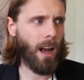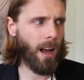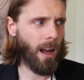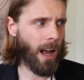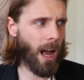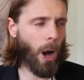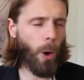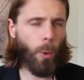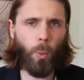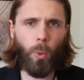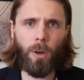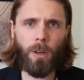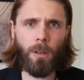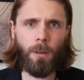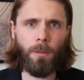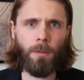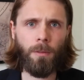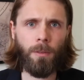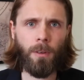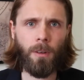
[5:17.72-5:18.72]
I would
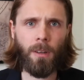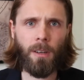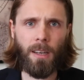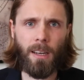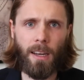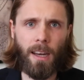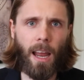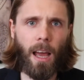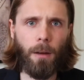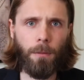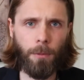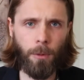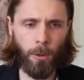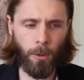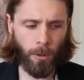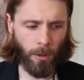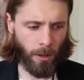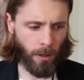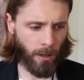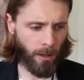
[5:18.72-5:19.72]
have
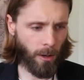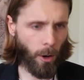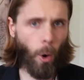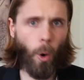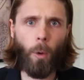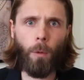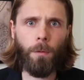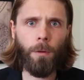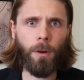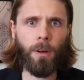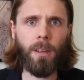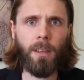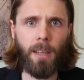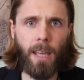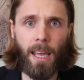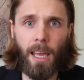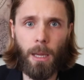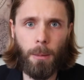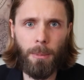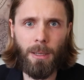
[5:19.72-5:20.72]
never
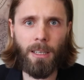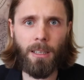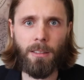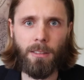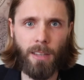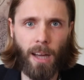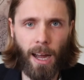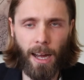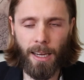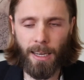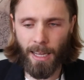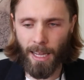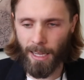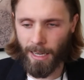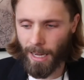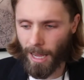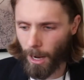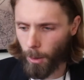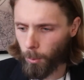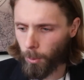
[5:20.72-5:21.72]
overcame anxiety
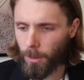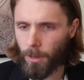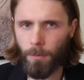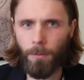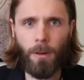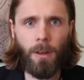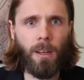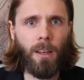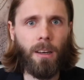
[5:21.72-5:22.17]
and I would have